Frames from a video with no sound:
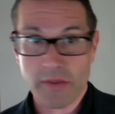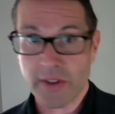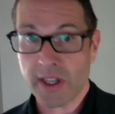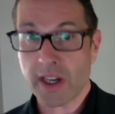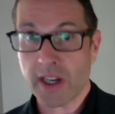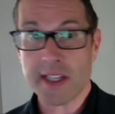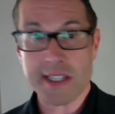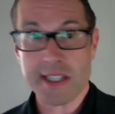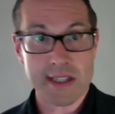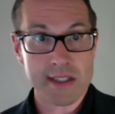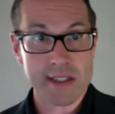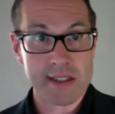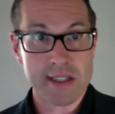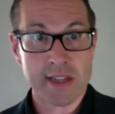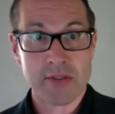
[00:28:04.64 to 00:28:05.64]

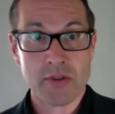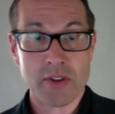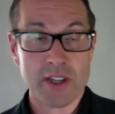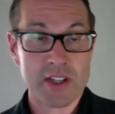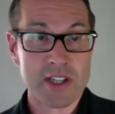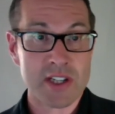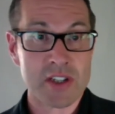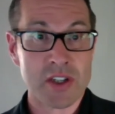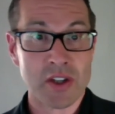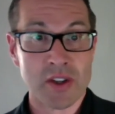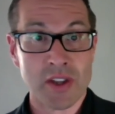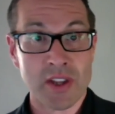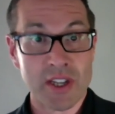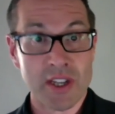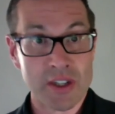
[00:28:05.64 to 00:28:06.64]
ideas through their gesture
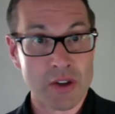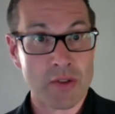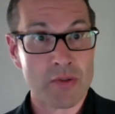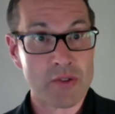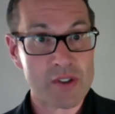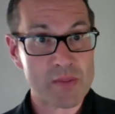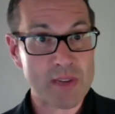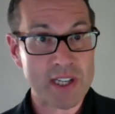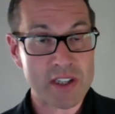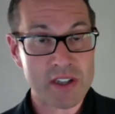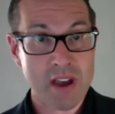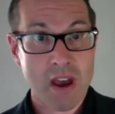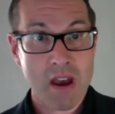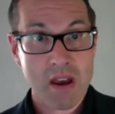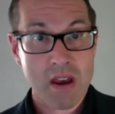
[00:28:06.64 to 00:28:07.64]
that they're doing through speech.
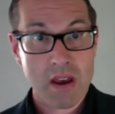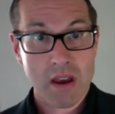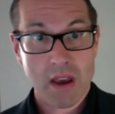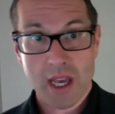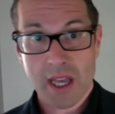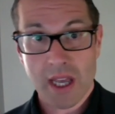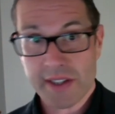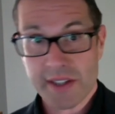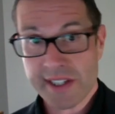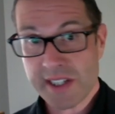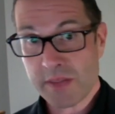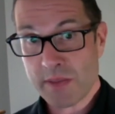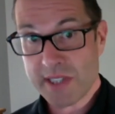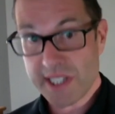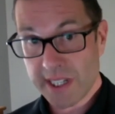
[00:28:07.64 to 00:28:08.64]
And this is
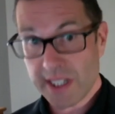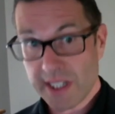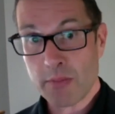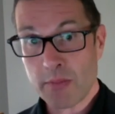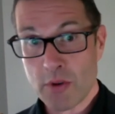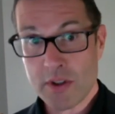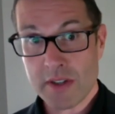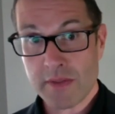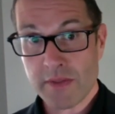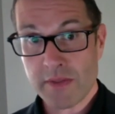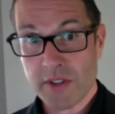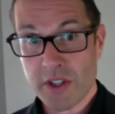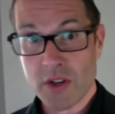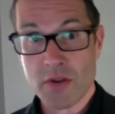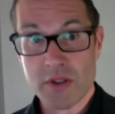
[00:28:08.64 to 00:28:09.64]
particularly important for
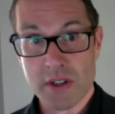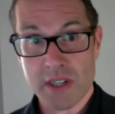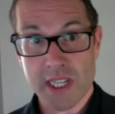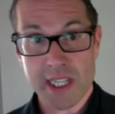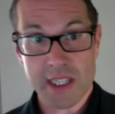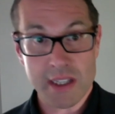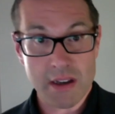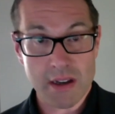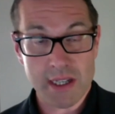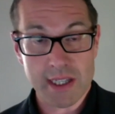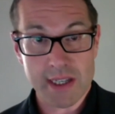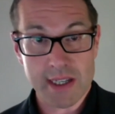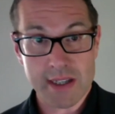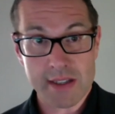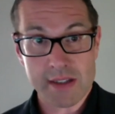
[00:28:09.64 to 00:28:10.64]
children in the early
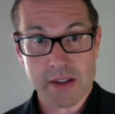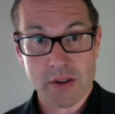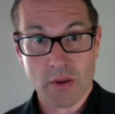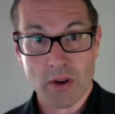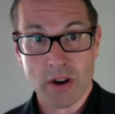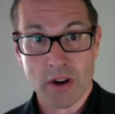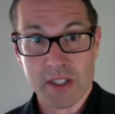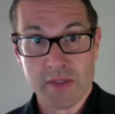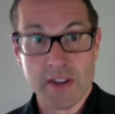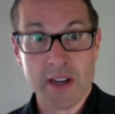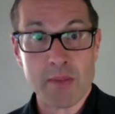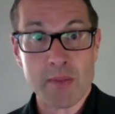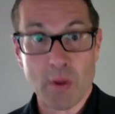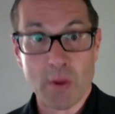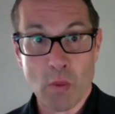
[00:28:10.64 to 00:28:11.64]
years who are
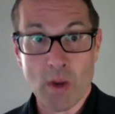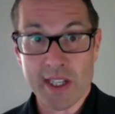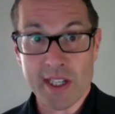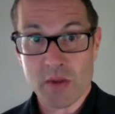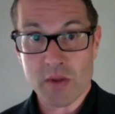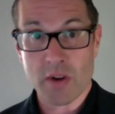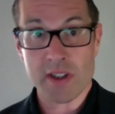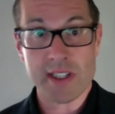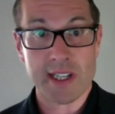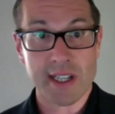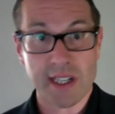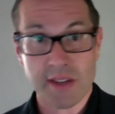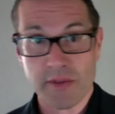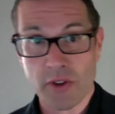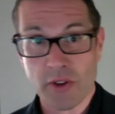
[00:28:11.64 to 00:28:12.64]
developing ways to
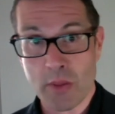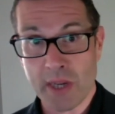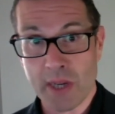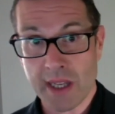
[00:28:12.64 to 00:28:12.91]
articulate verbally.